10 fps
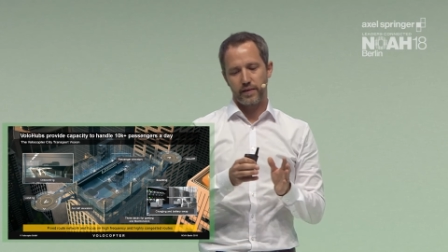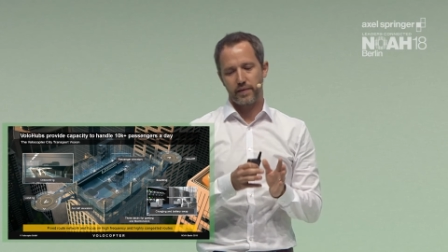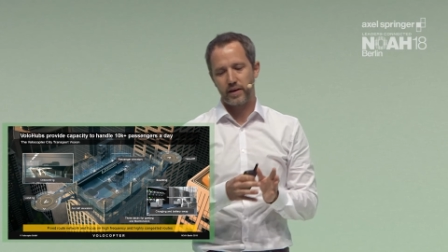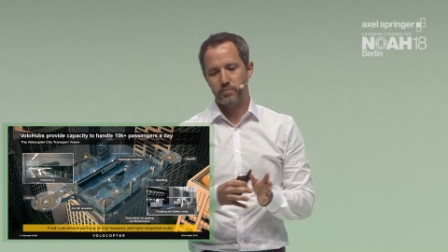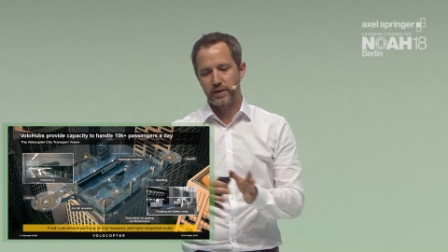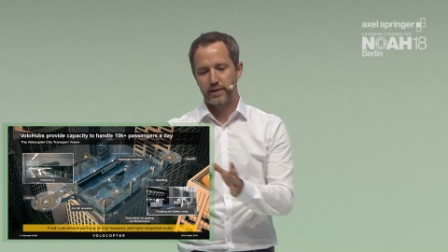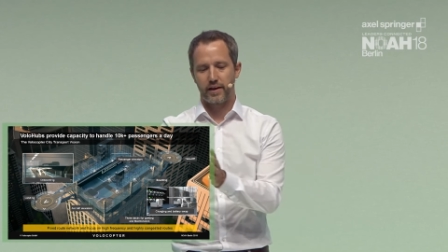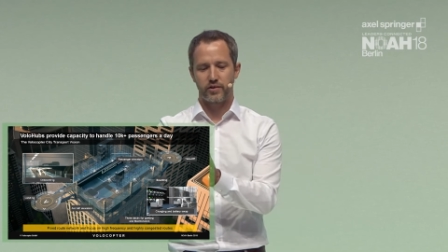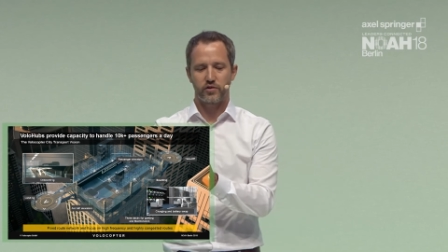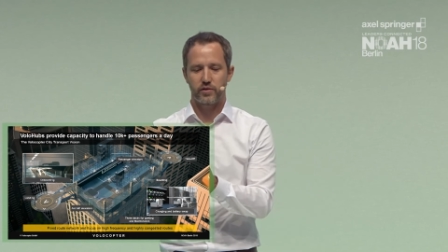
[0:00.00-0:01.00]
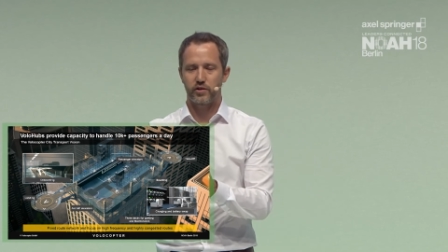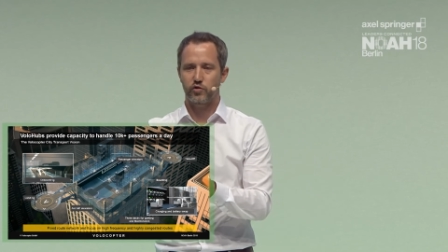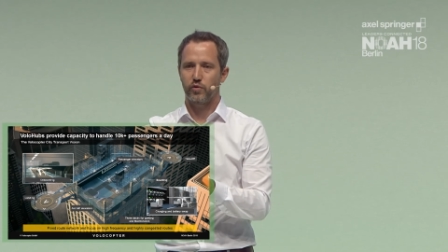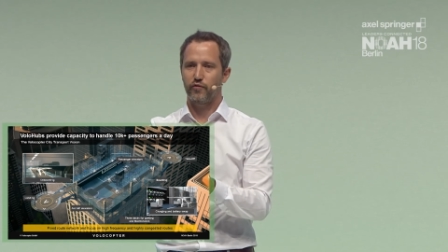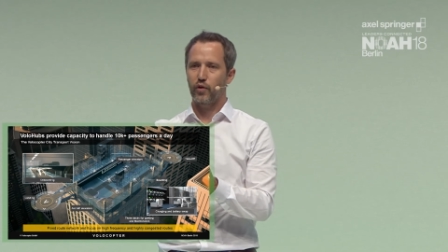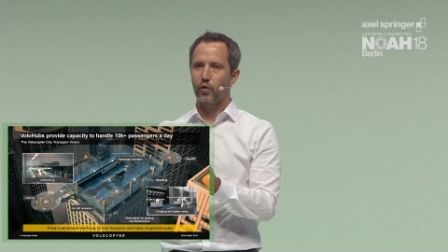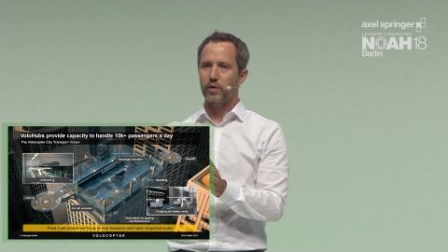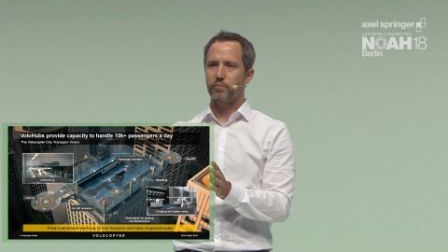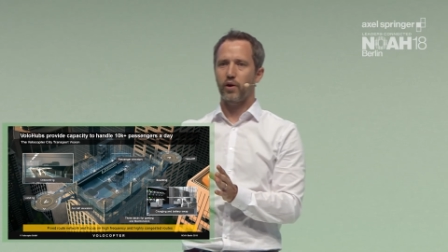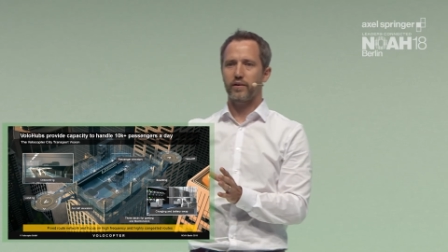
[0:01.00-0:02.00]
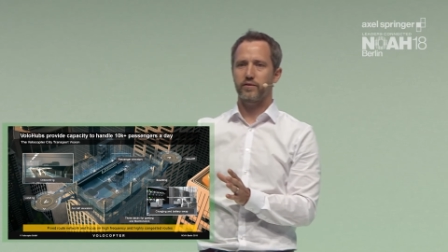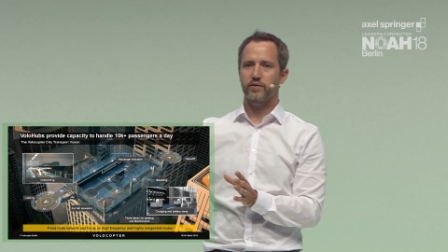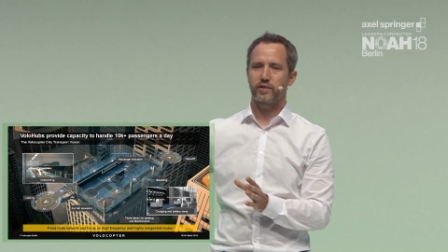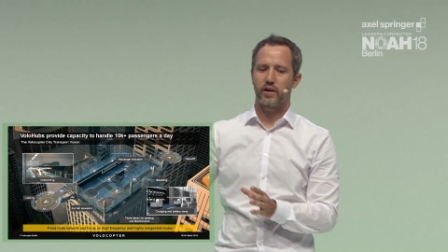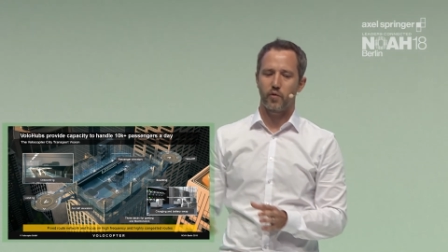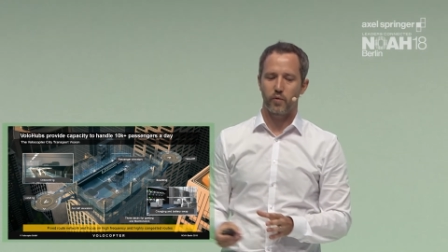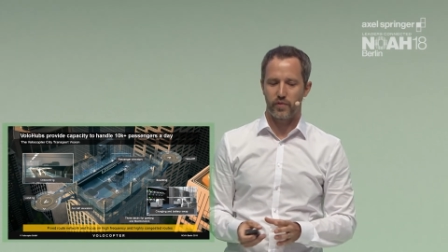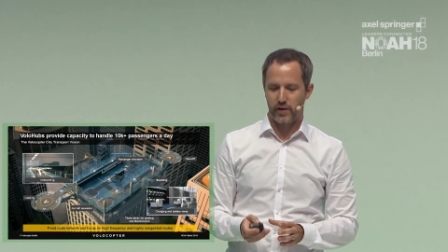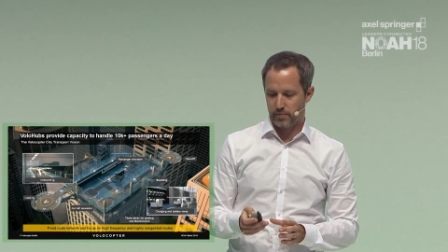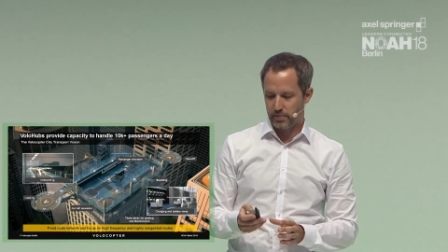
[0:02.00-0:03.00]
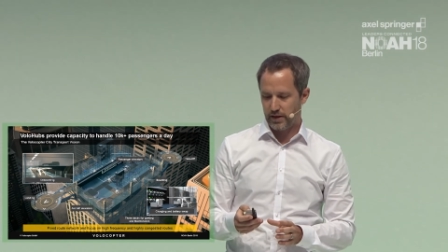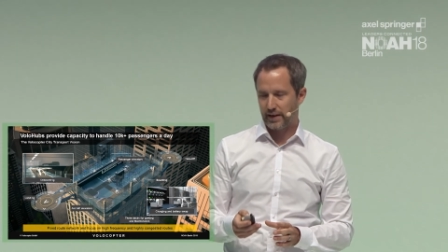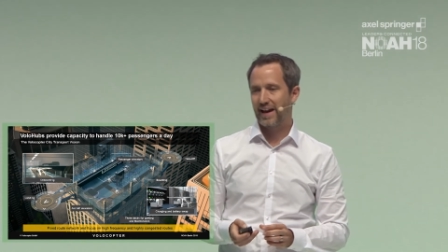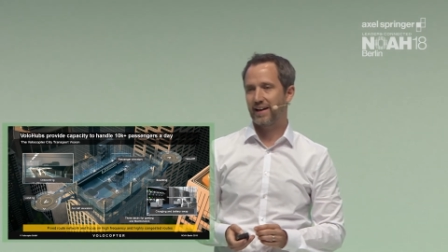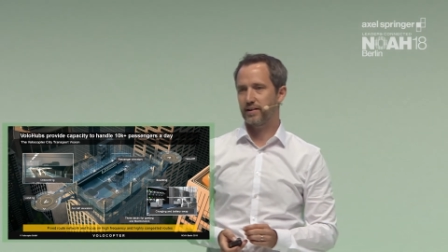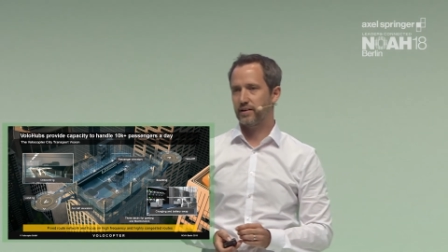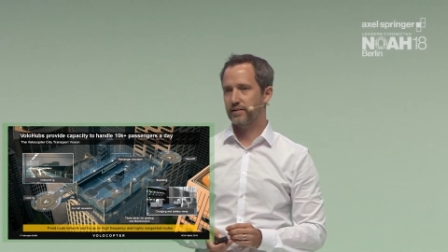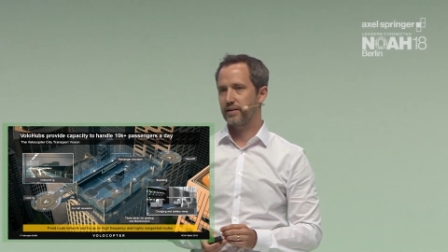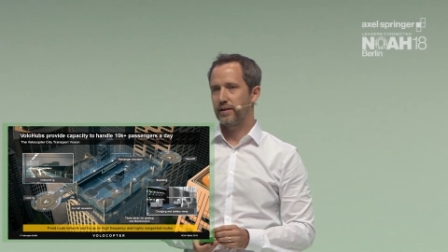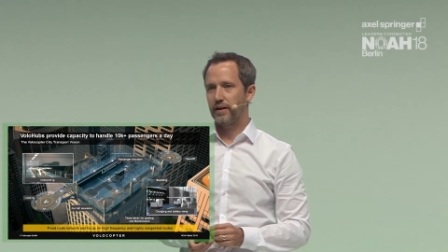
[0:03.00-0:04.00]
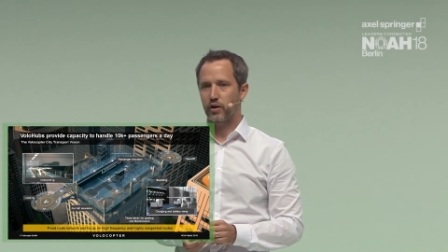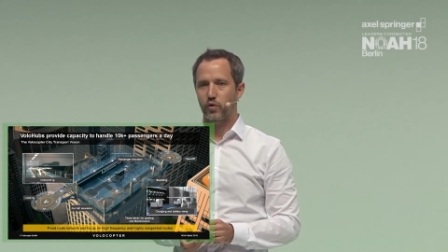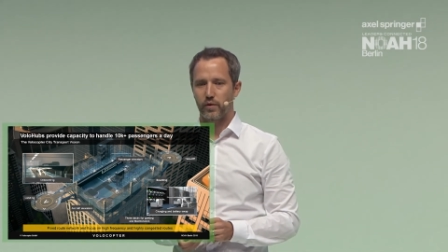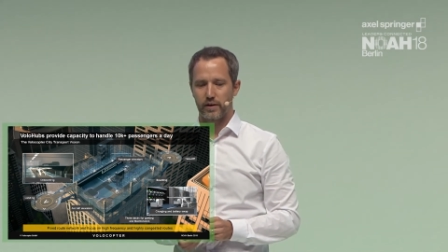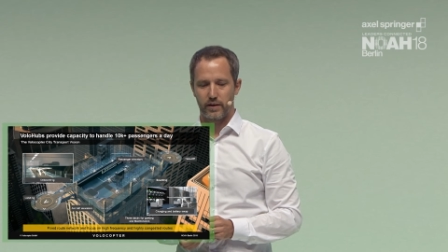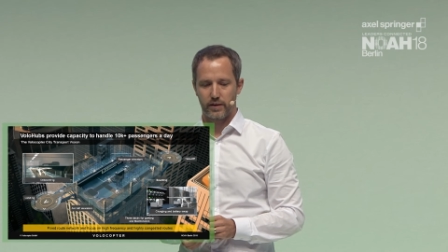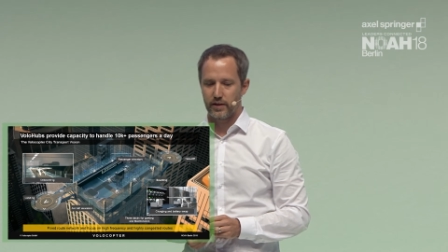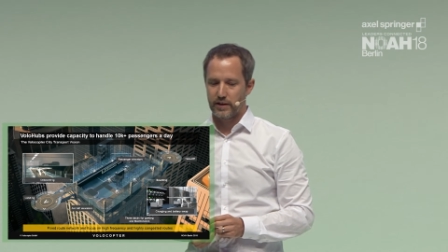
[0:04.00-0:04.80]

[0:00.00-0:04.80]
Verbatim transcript: then being entered into a flowing process where they're being handled accordingly.